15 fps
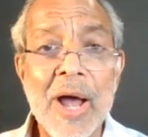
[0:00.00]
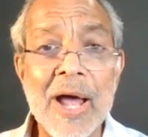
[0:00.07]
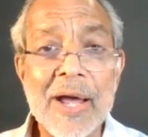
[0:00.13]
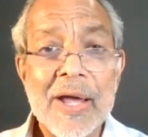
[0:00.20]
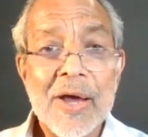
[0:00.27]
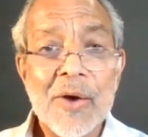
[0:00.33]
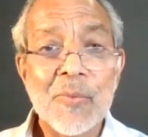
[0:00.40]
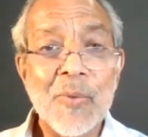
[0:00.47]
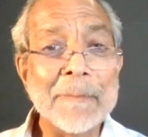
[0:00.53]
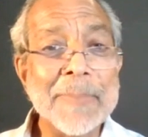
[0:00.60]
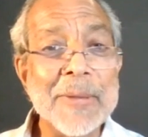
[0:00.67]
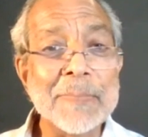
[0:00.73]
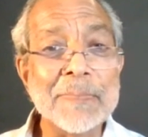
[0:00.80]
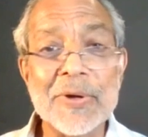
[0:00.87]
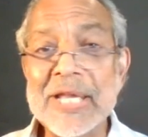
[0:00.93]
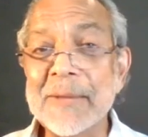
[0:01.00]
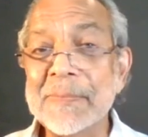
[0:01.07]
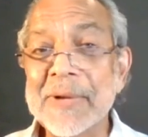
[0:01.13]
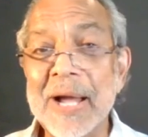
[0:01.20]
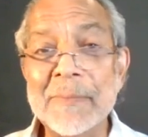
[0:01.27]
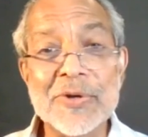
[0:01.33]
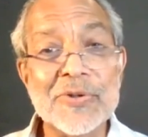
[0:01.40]
Why, why people
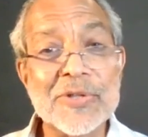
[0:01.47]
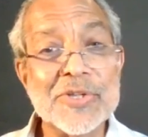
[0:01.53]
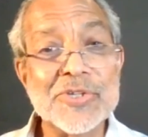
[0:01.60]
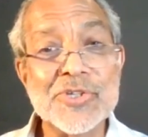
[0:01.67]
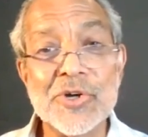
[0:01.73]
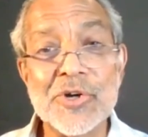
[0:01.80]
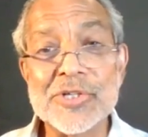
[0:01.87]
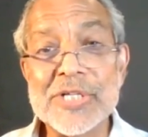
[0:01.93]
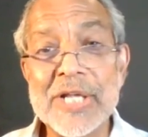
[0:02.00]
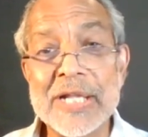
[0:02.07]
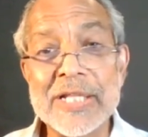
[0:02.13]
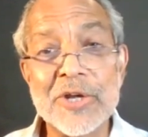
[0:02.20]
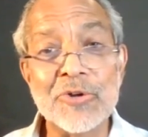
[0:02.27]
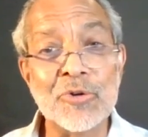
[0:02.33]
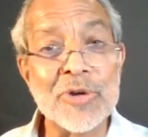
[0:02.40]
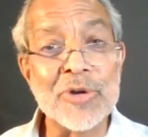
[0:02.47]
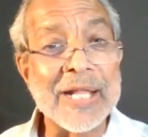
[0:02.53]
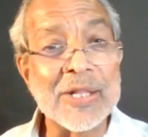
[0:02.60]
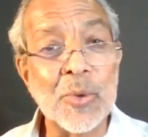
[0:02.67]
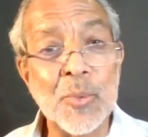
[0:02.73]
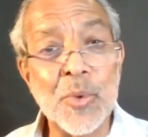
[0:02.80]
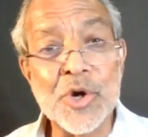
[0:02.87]
keep coming to the church and they
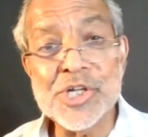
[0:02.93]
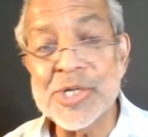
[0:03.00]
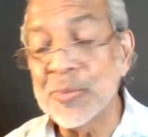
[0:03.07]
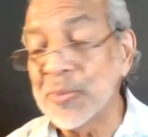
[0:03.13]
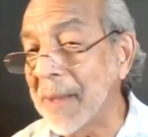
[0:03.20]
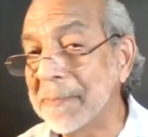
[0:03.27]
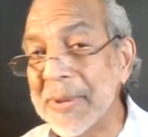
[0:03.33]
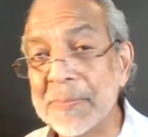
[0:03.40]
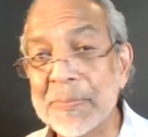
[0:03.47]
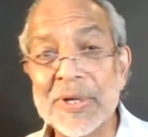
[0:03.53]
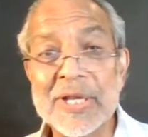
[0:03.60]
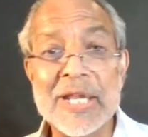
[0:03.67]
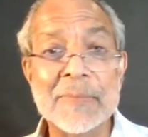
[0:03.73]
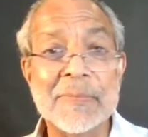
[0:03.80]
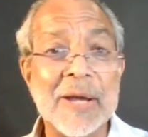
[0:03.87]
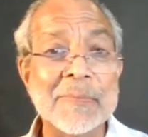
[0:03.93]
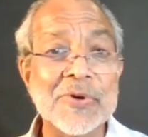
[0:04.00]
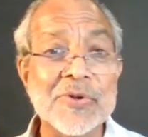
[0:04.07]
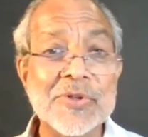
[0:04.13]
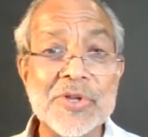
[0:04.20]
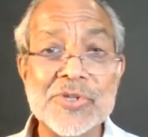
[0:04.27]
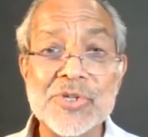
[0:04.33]
don't like the worship. Why people keep
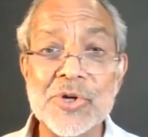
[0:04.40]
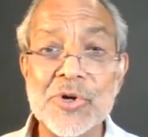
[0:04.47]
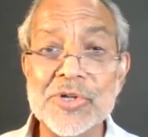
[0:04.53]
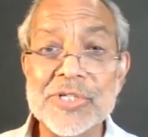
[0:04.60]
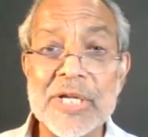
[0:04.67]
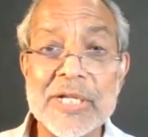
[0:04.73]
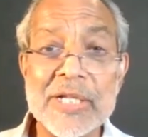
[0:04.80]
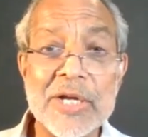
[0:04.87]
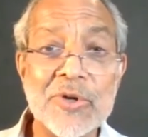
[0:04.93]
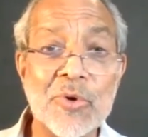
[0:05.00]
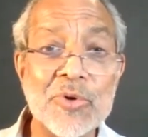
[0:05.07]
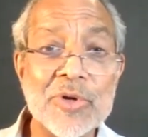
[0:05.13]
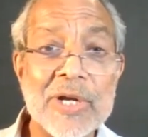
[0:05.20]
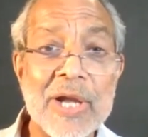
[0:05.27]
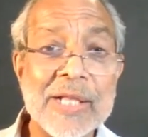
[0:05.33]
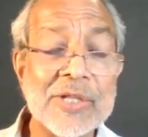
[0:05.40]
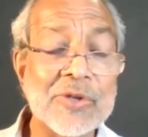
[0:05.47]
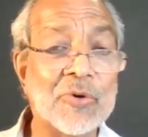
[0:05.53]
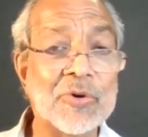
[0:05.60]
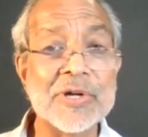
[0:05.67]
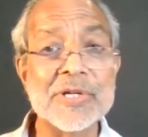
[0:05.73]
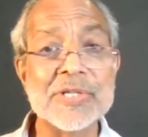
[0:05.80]
coming to the church and they don't like